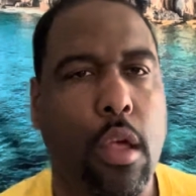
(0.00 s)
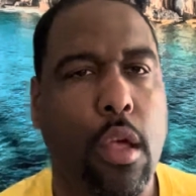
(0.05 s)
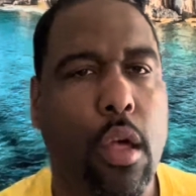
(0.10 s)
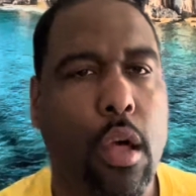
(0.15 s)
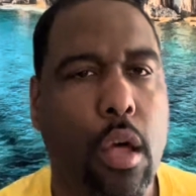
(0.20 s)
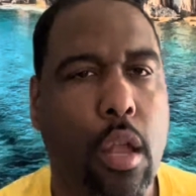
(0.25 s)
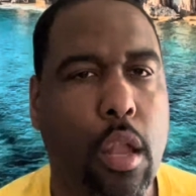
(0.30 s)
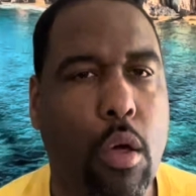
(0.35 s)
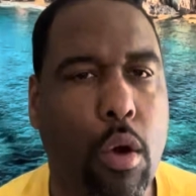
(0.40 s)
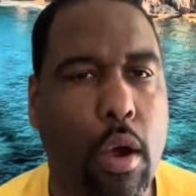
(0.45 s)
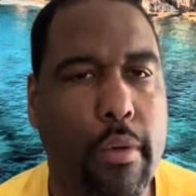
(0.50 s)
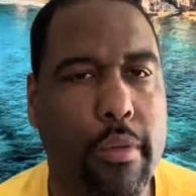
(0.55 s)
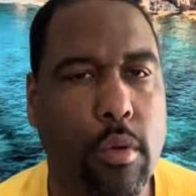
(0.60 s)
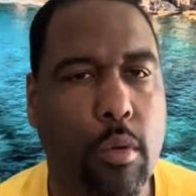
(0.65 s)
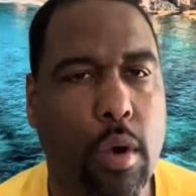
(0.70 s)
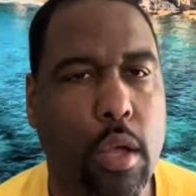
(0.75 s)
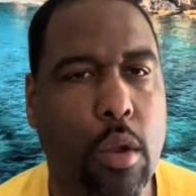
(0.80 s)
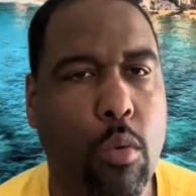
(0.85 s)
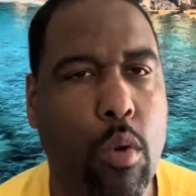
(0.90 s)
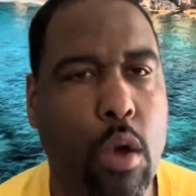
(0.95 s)
Hello
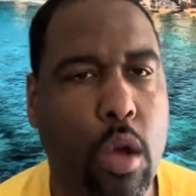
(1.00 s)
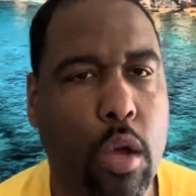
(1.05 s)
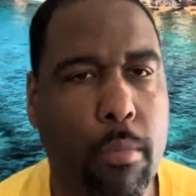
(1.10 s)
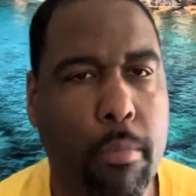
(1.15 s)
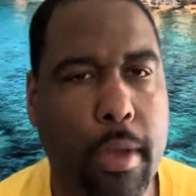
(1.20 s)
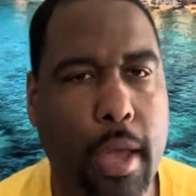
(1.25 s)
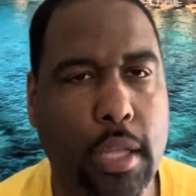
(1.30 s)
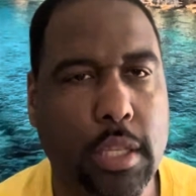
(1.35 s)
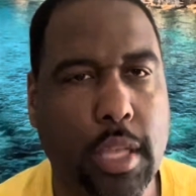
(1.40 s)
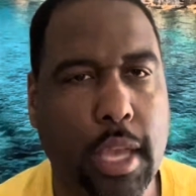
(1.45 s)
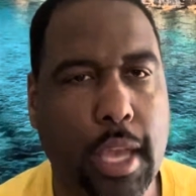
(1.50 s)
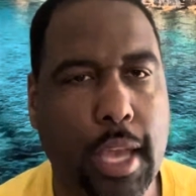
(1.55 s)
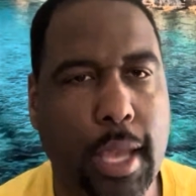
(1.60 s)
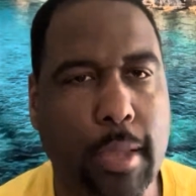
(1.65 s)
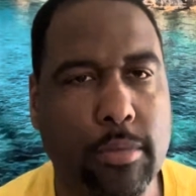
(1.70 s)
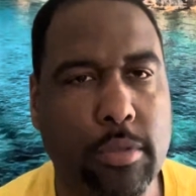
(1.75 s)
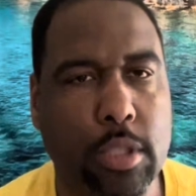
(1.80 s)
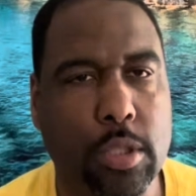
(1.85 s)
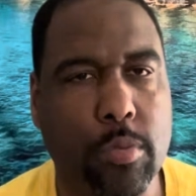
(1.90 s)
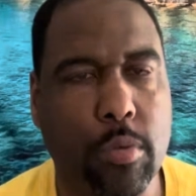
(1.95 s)
everyone and welcome back to
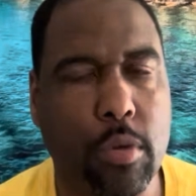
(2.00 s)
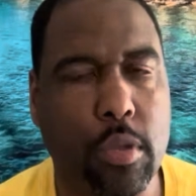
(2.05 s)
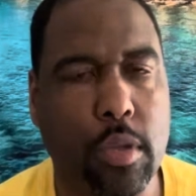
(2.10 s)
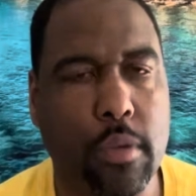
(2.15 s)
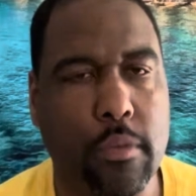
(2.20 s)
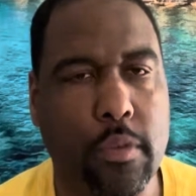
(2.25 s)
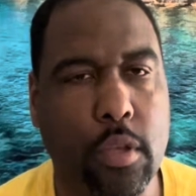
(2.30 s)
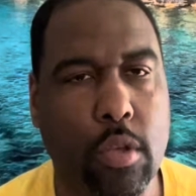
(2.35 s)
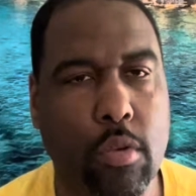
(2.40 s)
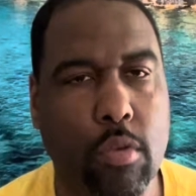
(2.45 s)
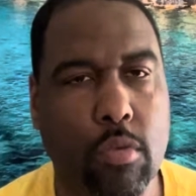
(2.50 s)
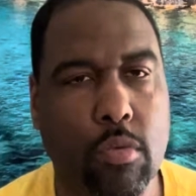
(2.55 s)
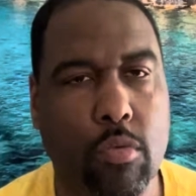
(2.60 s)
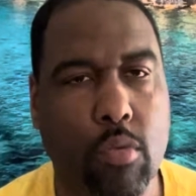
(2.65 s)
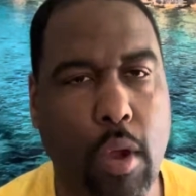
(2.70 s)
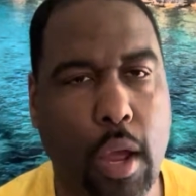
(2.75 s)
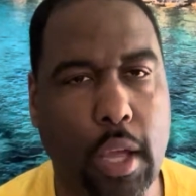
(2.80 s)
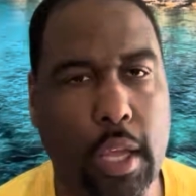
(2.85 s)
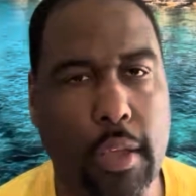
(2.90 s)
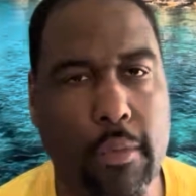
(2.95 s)
ABG's Point of View,
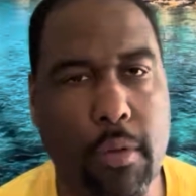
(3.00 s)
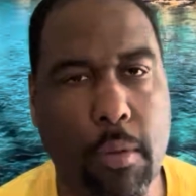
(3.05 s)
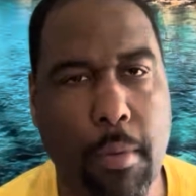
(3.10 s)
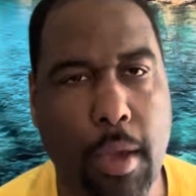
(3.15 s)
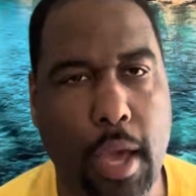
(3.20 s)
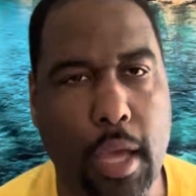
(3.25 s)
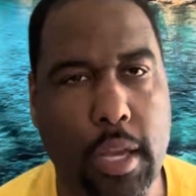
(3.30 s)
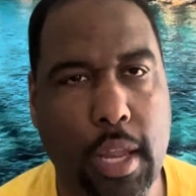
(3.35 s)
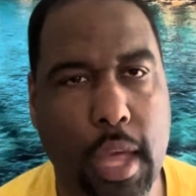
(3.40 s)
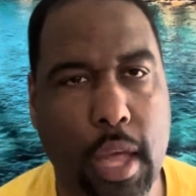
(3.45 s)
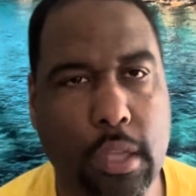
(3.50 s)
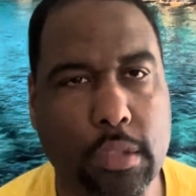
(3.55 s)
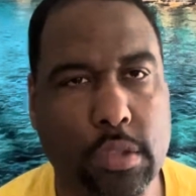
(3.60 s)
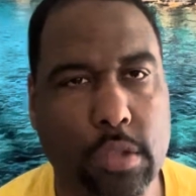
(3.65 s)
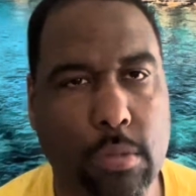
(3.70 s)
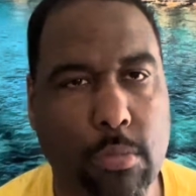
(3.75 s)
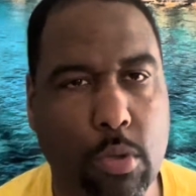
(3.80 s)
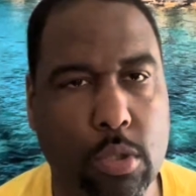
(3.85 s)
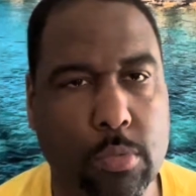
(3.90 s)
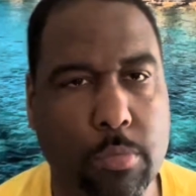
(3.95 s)
where I give you my analysis of
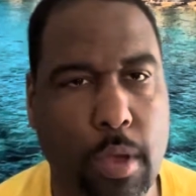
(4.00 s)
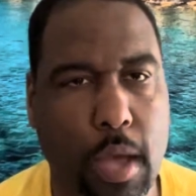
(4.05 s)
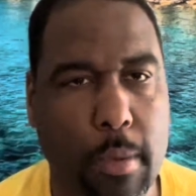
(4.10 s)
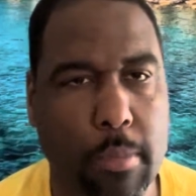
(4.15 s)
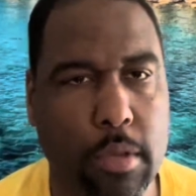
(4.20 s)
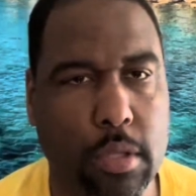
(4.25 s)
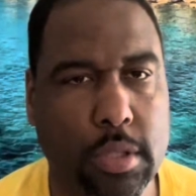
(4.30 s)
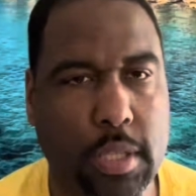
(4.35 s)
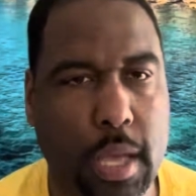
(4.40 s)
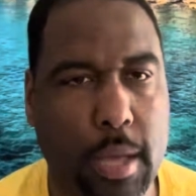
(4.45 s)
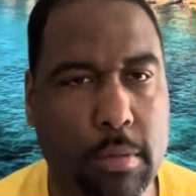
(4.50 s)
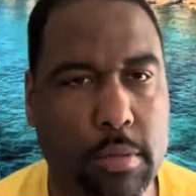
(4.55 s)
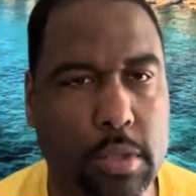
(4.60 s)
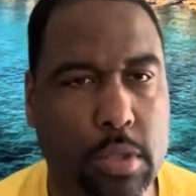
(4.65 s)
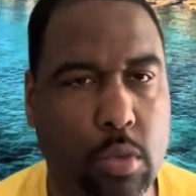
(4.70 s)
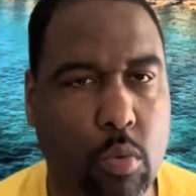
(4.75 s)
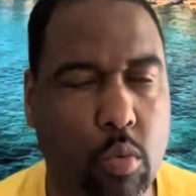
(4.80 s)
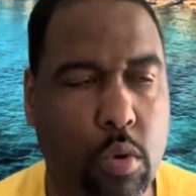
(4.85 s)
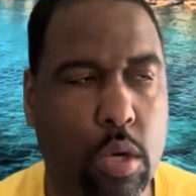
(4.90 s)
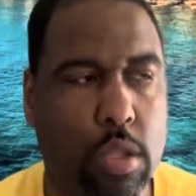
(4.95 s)
the most popular topics in
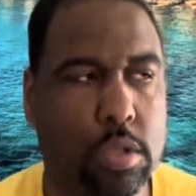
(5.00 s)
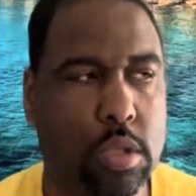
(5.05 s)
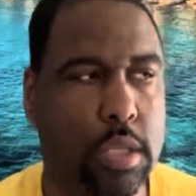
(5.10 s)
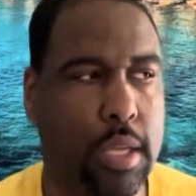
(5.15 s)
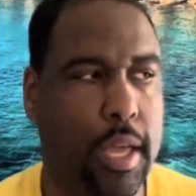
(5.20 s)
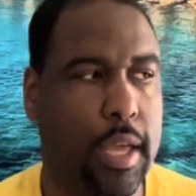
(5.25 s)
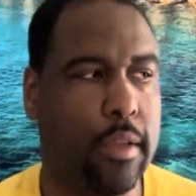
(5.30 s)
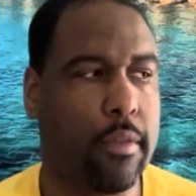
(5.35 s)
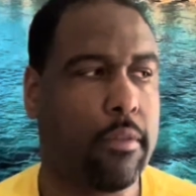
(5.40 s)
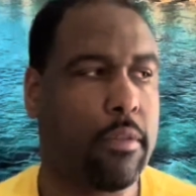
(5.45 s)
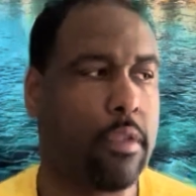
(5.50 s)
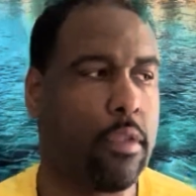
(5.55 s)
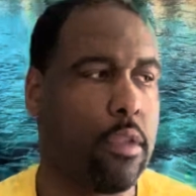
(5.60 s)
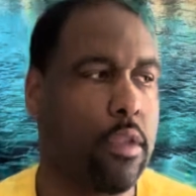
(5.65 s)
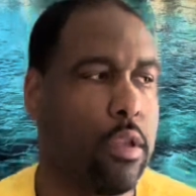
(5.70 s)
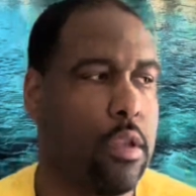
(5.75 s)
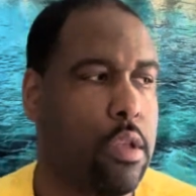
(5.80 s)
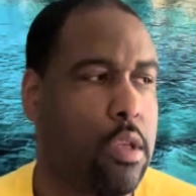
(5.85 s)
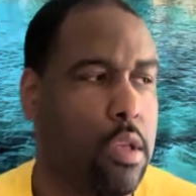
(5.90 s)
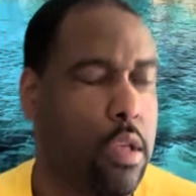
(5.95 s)
the world today.
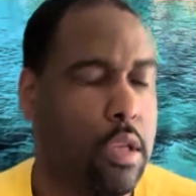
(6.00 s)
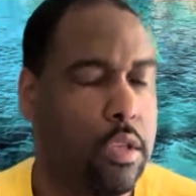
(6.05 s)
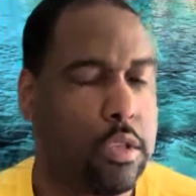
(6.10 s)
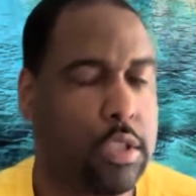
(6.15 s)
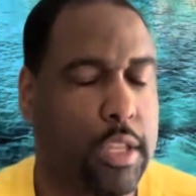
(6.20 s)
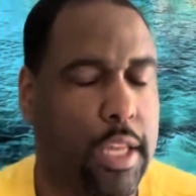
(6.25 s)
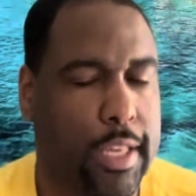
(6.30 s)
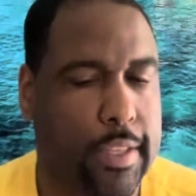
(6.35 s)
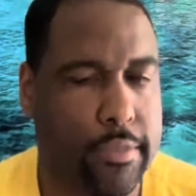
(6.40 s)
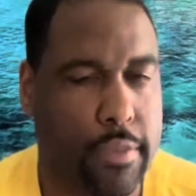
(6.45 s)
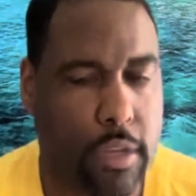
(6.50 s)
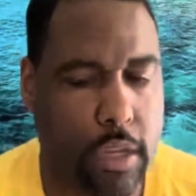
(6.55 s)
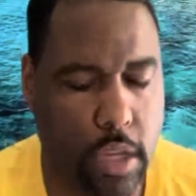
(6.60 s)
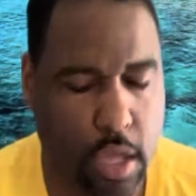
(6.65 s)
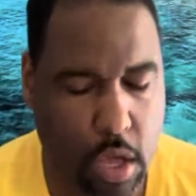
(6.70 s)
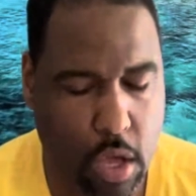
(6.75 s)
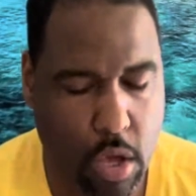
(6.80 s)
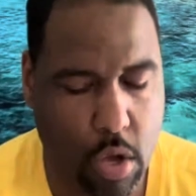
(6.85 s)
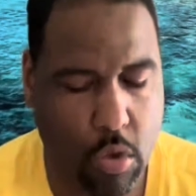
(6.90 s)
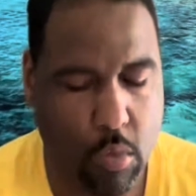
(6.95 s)
Today's
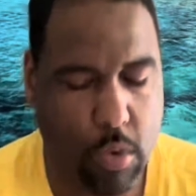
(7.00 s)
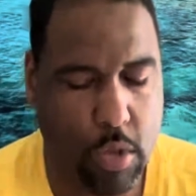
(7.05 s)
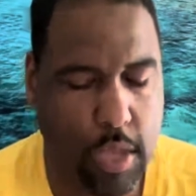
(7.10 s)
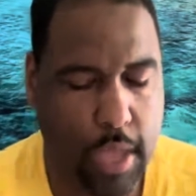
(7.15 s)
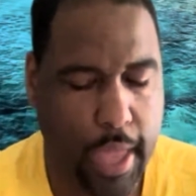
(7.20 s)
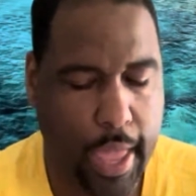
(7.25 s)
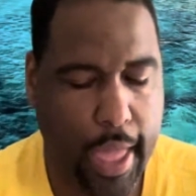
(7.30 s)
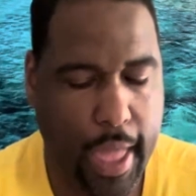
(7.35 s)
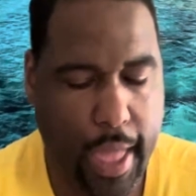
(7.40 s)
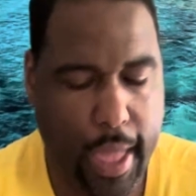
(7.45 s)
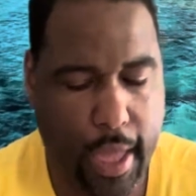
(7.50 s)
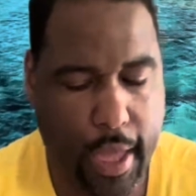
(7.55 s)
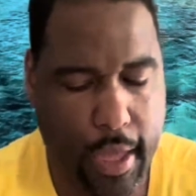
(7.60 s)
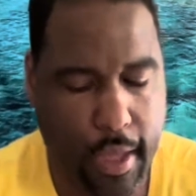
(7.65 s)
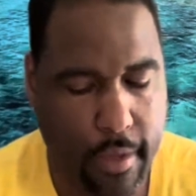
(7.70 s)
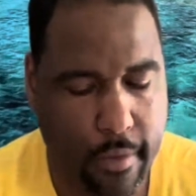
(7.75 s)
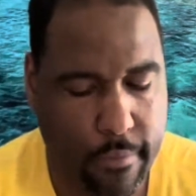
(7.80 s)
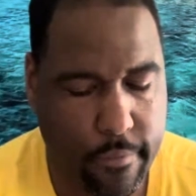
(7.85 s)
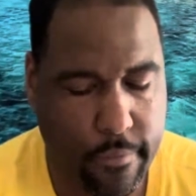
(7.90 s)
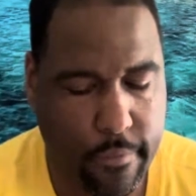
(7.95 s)
video we
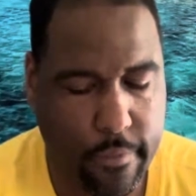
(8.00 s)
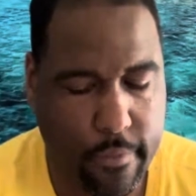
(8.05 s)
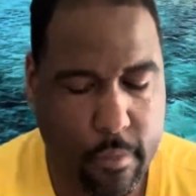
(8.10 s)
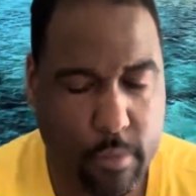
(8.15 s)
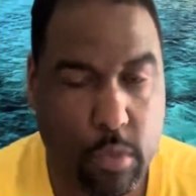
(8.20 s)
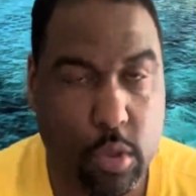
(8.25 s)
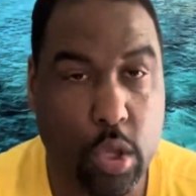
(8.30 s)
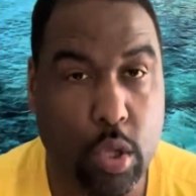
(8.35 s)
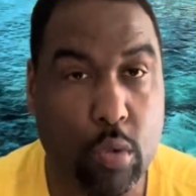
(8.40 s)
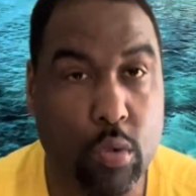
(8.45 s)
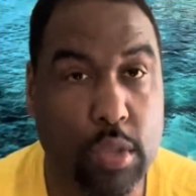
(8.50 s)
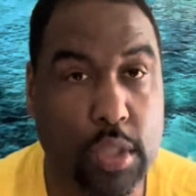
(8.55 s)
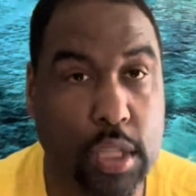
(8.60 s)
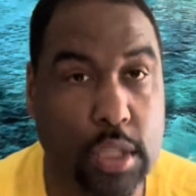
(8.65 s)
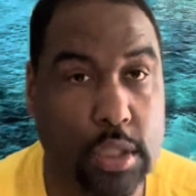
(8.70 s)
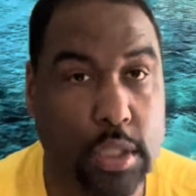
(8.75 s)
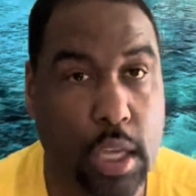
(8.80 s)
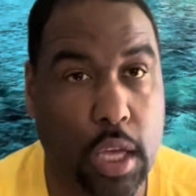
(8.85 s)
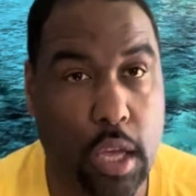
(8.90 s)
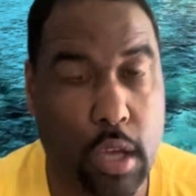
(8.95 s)
have new
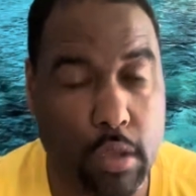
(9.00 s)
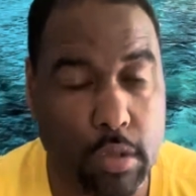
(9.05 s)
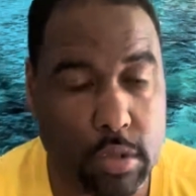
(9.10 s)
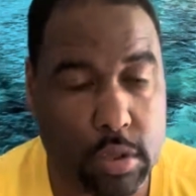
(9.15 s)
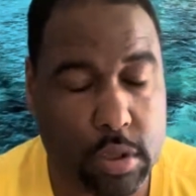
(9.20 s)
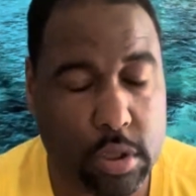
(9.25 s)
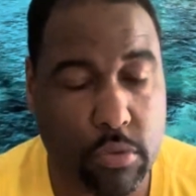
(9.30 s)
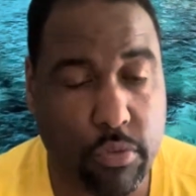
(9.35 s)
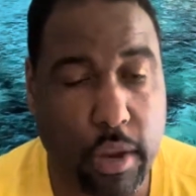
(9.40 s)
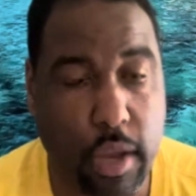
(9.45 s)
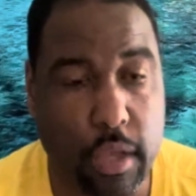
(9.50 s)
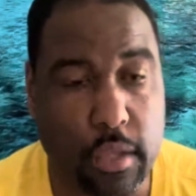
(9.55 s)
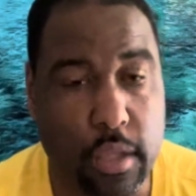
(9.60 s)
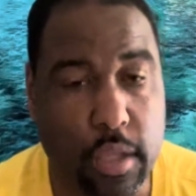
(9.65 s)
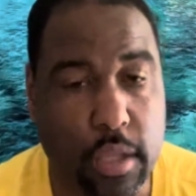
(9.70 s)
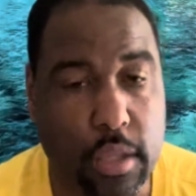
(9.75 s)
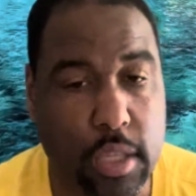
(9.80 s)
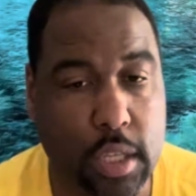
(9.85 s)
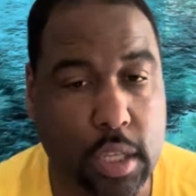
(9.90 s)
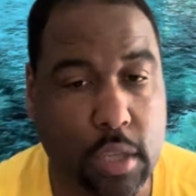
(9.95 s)
details
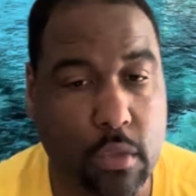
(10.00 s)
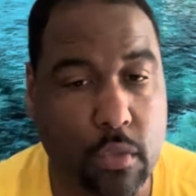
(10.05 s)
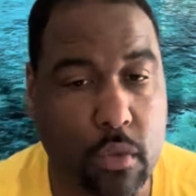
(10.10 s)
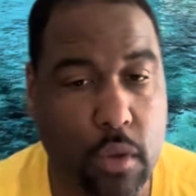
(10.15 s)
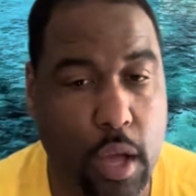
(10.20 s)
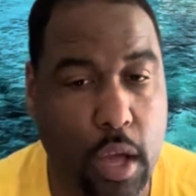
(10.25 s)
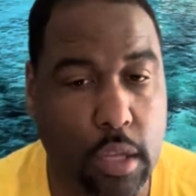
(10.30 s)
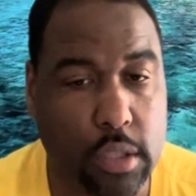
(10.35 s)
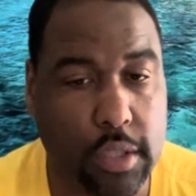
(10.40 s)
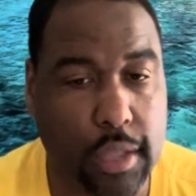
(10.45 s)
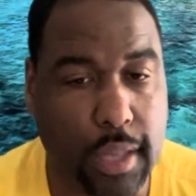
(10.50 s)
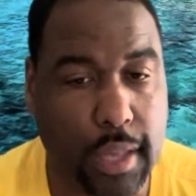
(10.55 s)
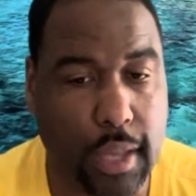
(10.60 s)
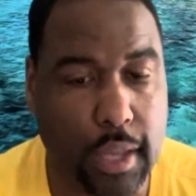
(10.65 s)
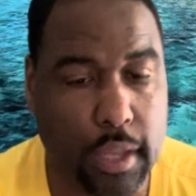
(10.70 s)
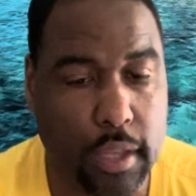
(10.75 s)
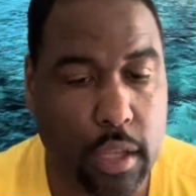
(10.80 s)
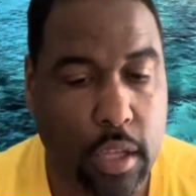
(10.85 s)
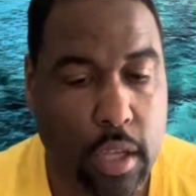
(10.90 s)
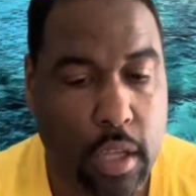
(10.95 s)
surrounding the
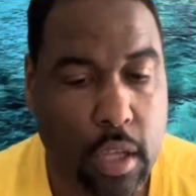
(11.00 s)
Uvalde